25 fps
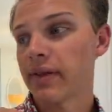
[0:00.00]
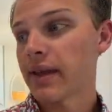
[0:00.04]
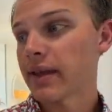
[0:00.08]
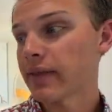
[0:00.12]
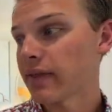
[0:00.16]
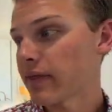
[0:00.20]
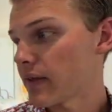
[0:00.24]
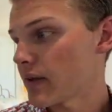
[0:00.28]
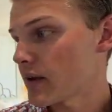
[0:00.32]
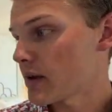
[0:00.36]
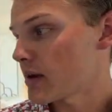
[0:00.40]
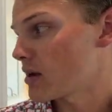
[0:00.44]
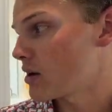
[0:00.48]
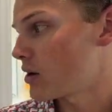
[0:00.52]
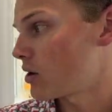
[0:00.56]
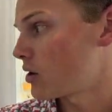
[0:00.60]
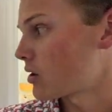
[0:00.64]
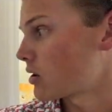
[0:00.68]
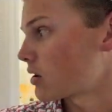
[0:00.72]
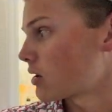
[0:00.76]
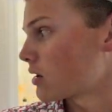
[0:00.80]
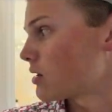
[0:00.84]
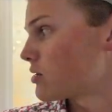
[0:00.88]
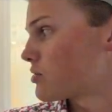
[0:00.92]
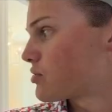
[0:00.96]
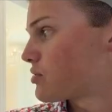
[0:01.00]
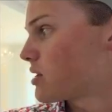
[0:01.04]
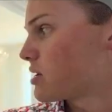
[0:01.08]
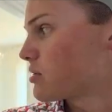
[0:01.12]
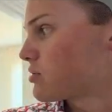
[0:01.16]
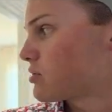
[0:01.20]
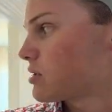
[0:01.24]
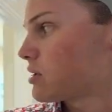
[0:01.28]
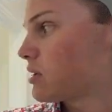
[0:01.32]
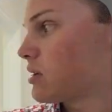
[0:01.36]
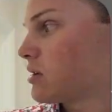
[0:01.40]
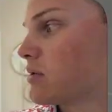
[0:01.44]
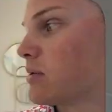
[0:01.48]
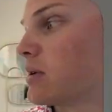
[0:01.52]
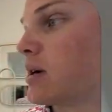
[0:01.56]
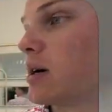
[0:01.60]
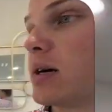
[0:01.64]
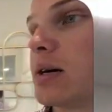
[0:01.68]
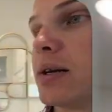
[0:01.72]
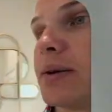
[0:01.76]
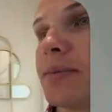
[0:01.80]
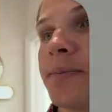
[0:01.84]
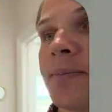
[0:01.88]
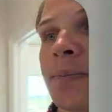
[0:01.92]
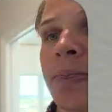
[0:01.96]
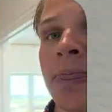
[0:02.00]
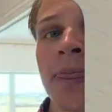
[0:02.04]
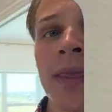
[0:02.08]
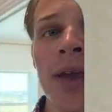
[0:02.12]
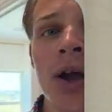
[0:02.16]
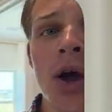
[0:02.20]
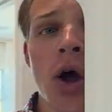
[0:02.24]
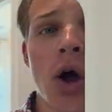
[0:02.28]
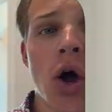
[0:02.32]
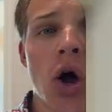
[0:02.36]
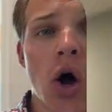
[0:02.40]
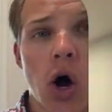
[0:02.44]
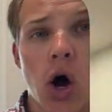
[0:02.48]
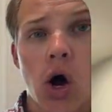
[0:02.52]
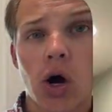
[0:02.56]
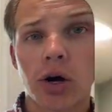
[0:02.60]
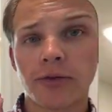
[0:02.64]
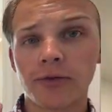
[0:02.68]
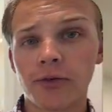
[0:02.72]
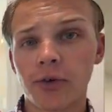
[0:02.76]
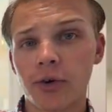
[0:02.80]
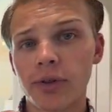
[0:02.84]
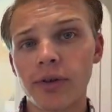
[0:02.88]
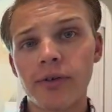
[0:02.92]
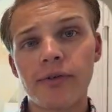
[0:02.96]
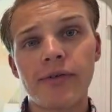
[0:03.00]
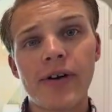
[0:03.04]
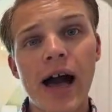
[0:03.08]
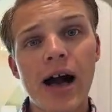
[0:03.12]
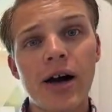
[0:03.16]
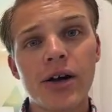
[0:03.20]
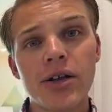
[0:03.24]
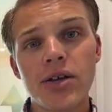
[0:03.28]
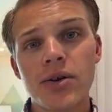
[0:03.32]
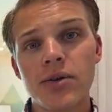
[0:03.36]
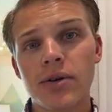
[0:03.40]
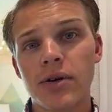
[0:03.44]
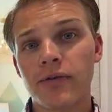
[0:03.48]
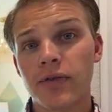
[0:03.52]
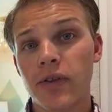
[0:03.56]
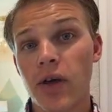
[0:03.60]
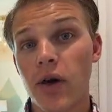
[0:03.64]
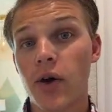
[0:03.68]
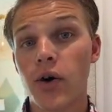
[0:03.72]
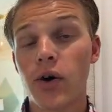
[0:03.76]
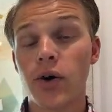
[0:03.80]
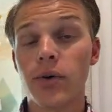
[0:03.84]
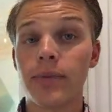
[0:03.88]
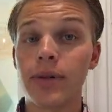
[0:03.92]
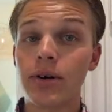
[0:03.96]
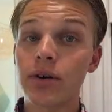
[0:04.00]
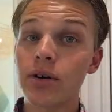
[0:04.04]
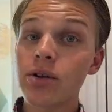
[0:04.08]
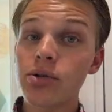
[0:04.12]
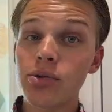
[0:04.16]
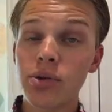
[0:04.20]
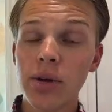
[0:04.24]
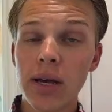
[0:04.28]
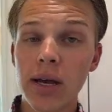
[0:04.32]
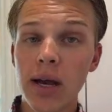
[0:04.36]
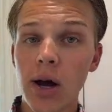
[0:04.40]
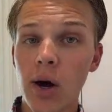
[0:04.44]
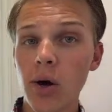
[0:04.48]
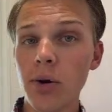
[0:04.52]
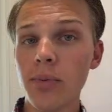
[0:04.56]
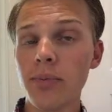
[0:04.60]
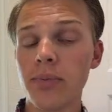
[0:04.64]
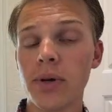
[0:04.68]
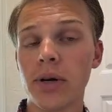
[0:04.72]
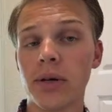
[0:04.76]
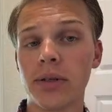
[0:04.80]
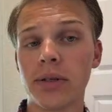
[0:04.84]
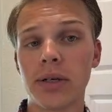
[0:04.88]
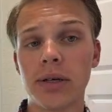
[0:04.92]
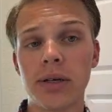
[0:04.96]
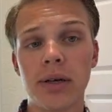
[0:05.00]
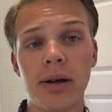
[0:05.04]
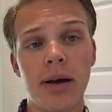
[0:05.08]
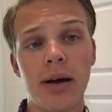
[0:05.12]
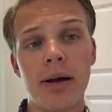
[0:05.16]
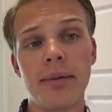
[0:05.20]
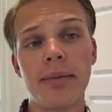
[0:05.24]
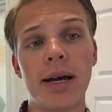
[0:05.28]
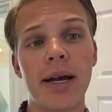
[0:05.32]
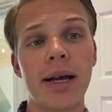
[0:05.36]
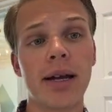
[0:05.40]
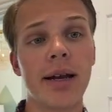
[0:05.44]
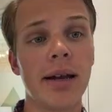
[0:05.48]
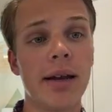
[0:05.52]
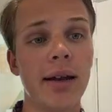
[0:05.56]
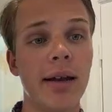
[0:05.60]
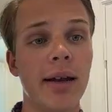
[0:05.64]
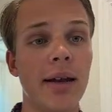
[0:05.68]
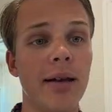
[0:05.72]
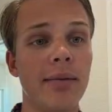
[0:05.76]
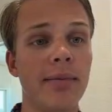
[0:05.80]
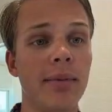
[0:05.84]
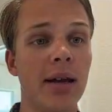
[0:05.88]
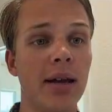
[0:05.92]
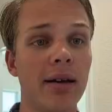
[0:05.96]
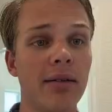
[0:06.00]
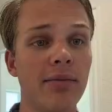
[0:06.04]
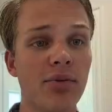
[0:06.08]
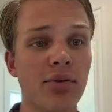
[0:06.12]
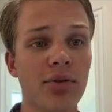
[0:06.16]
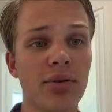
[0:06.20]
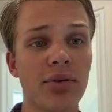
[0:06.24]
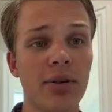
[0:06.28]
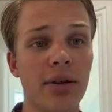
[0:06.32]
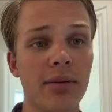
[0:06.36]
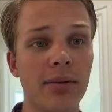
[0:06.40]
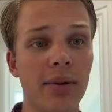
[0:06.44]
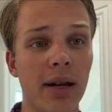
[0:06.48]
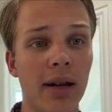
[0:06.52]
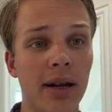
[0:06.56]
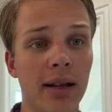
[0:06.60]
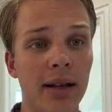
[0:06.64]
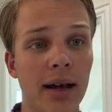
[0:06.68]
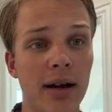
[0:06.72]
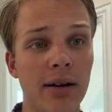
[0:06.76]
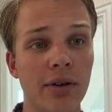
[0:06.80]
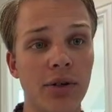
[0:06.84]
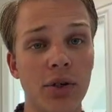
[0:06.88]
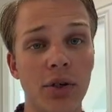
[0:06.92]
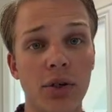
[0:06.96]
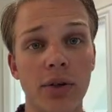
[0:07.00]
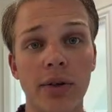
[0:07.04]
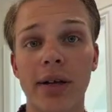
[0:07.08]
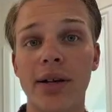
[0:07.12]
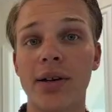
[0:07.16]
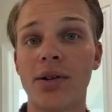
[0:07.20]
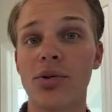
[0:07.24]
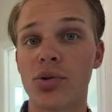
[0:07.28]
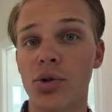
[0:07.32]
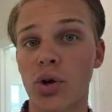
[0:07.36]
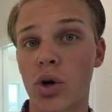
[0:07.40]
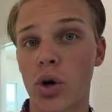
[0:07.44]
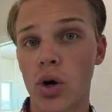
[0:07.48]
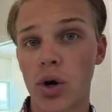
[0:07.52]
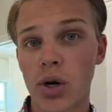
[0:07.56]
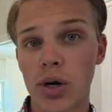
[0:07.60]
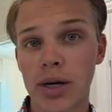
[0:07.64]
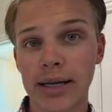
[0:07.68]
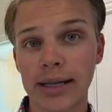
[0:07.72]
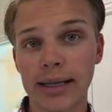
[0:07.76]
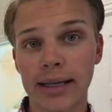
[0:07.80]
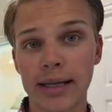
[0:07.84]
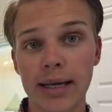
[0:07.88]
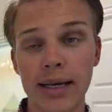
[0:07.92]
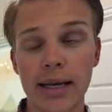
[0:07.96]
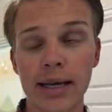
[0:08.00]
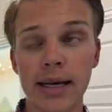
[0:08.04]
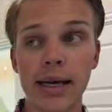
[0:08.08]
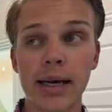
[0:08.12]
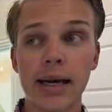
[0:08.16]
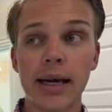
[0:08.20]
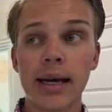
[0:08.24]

that they are assessing you on are for the value of the home. There is a home builder, I'm not going to name names because I'm not allowed to, that is currently in